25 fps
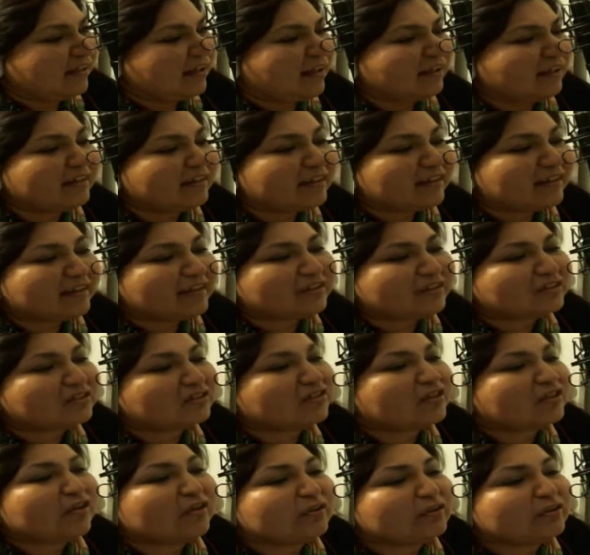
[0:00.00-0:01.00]
And then he
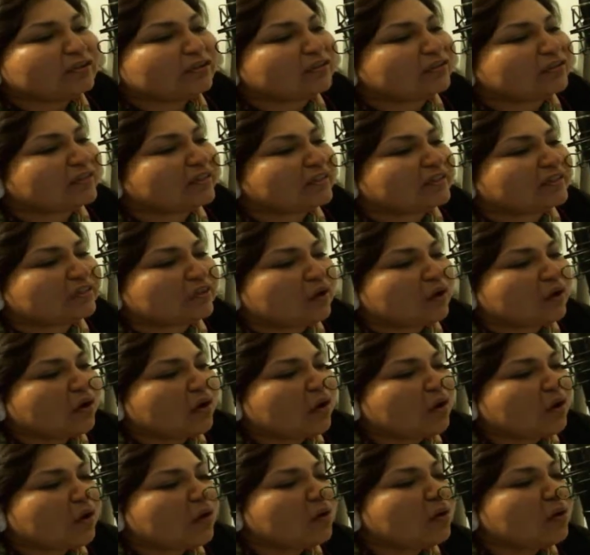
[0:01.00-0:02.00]
shows you this
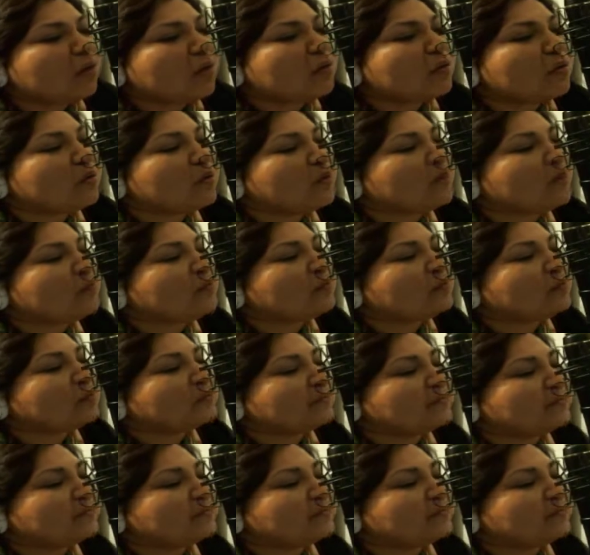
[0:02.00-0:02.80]
whole